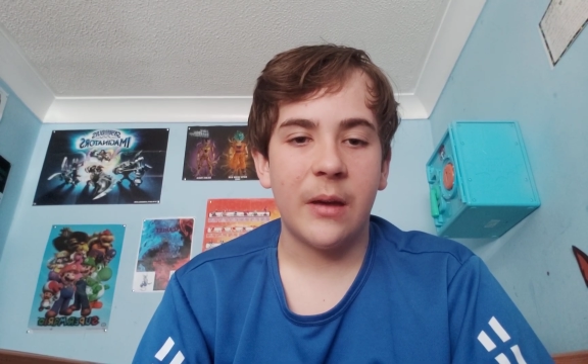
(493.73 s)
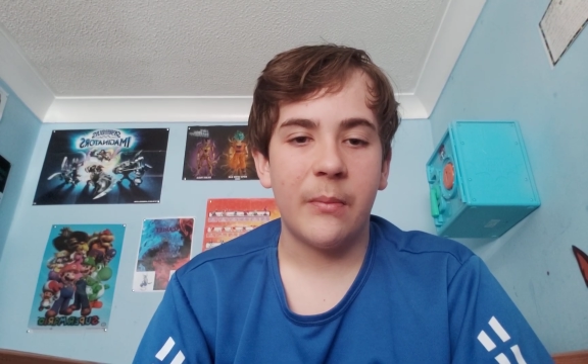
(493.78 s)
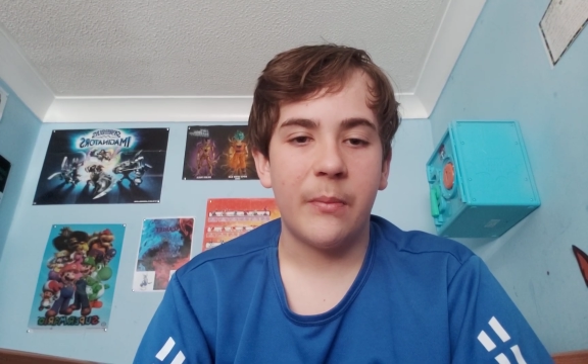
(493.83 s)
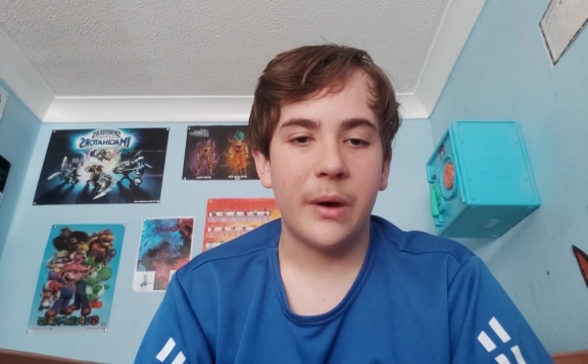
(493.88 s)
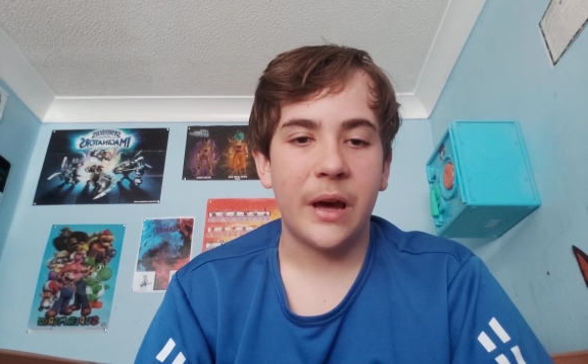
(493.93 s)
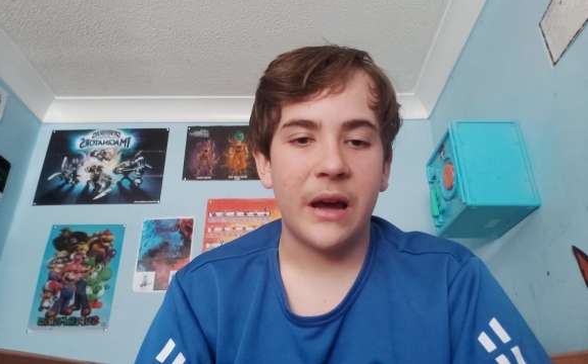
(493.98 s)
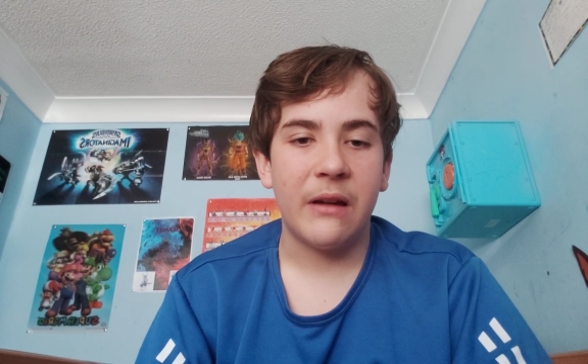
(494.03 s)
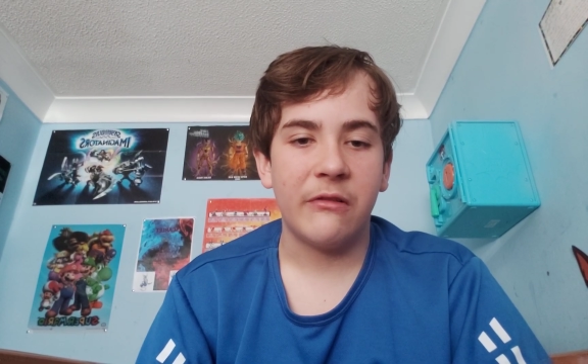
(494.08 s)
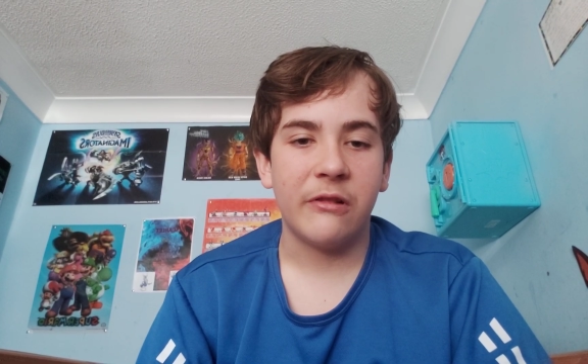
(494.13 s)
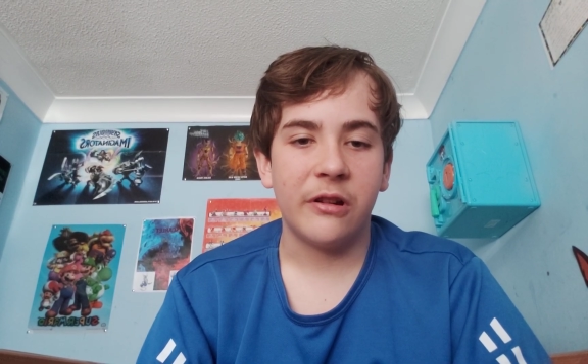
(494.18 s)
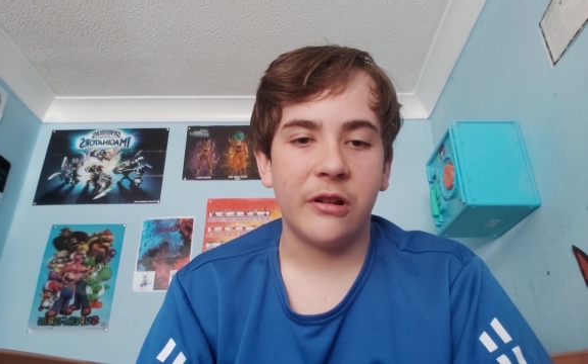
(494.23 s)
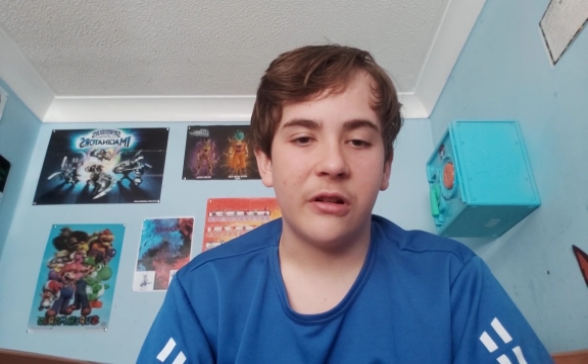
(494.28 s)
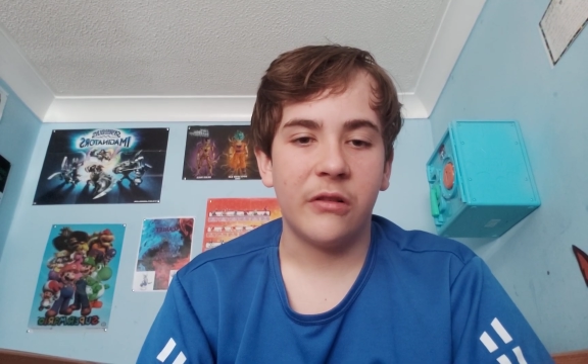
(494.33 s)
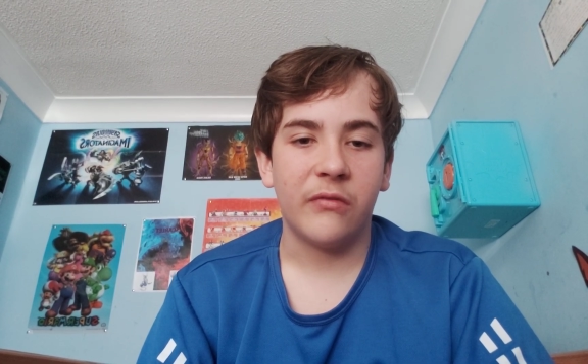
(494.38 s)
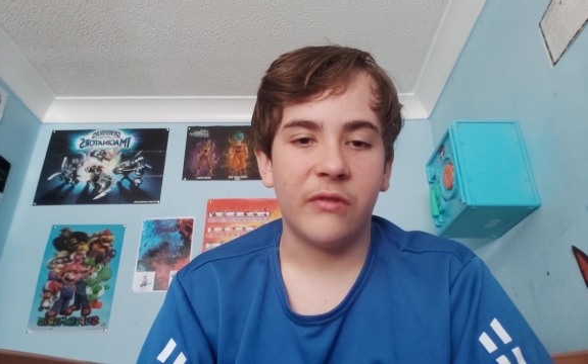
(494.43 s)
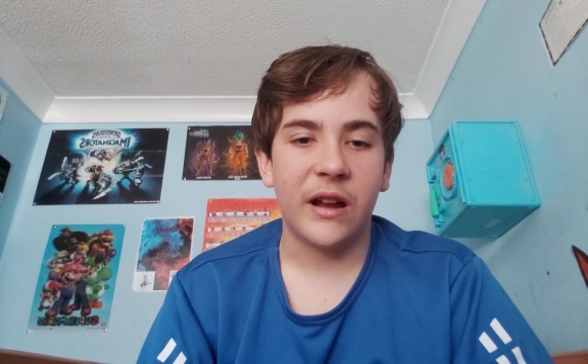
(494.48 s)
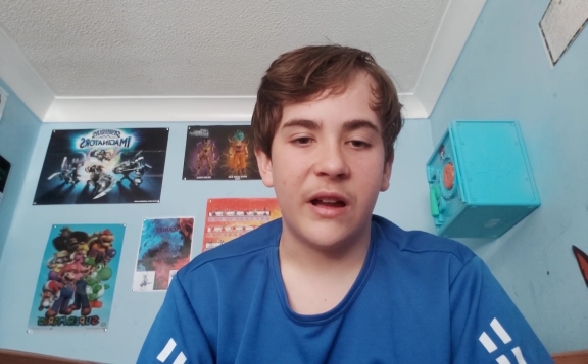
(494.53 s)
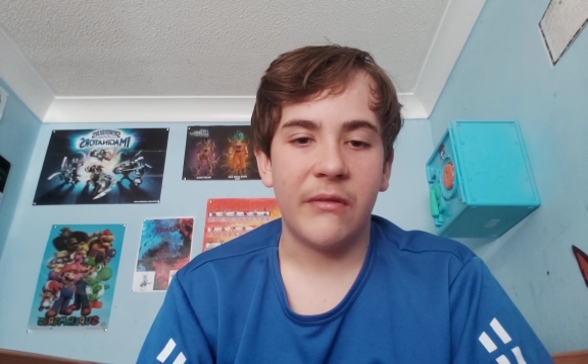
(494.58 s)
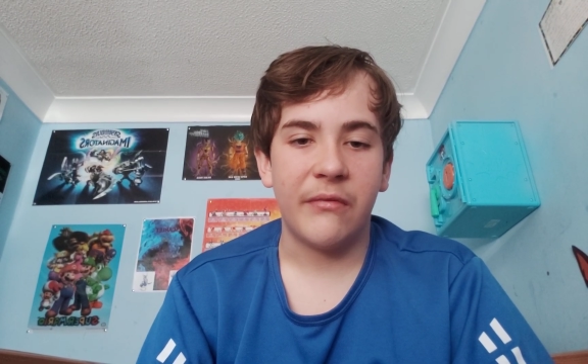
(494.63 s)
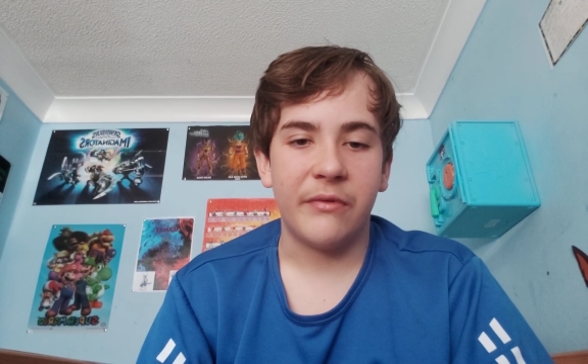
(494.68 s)
barrier
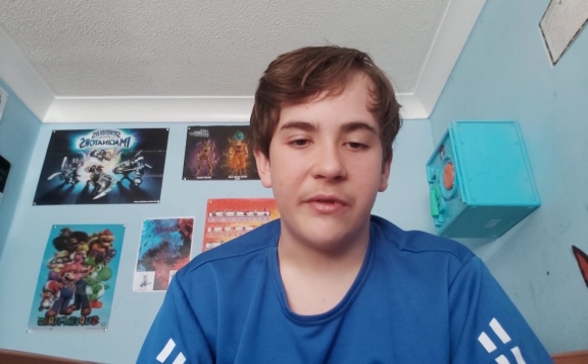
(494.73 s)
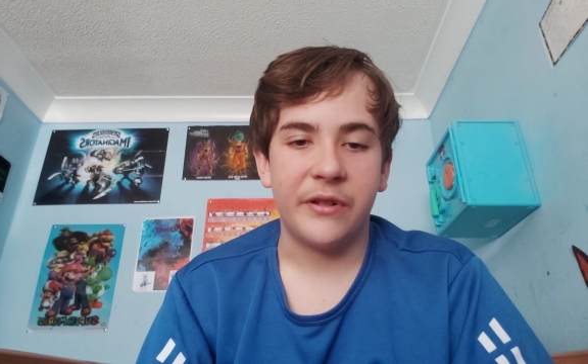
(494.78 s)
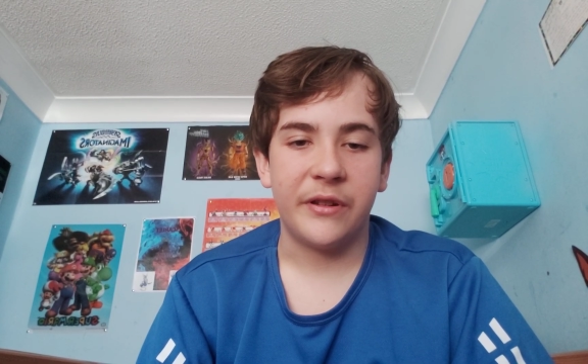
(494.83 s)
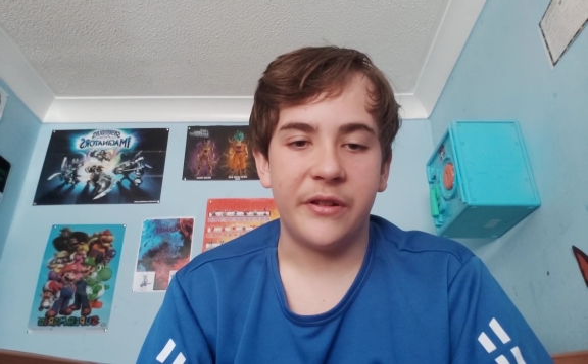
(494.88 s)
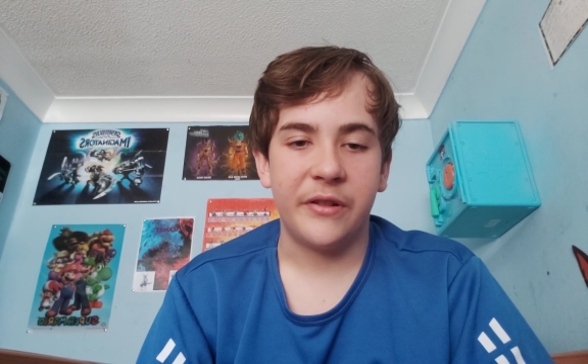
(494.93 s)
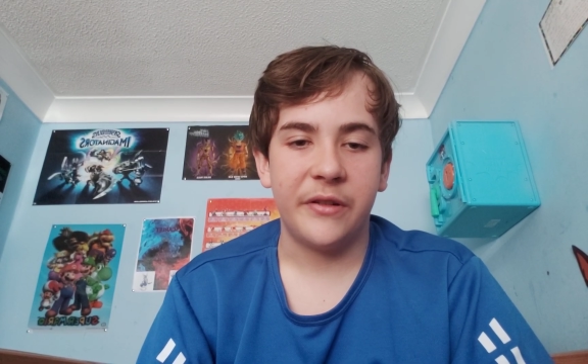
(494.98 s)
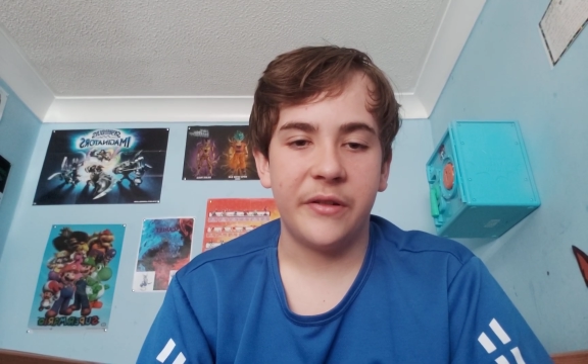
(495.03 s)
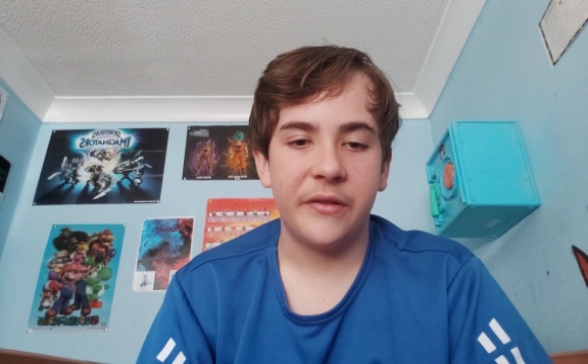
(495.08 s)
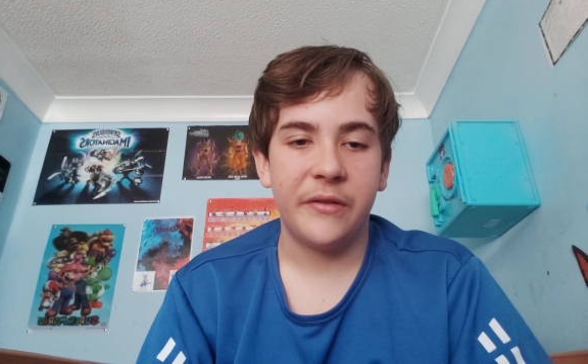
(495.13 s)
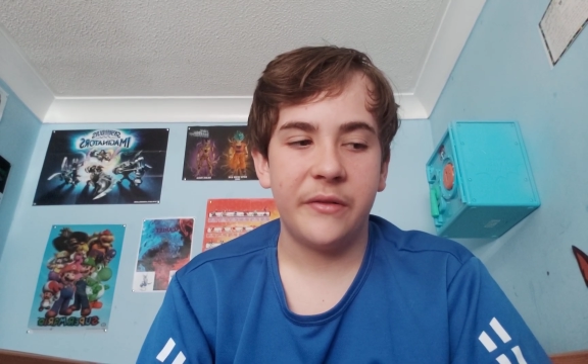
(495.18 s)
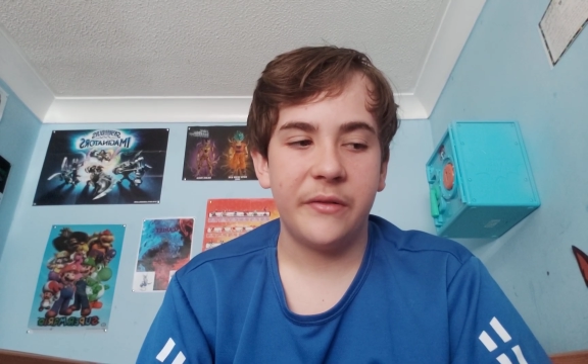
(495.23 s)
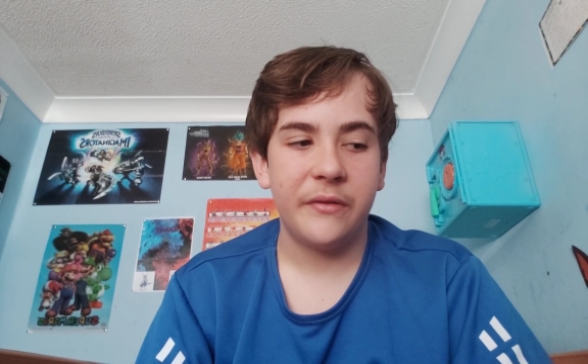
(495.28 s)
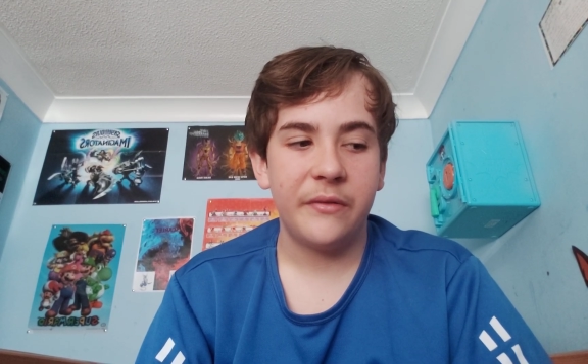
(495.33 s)
around it.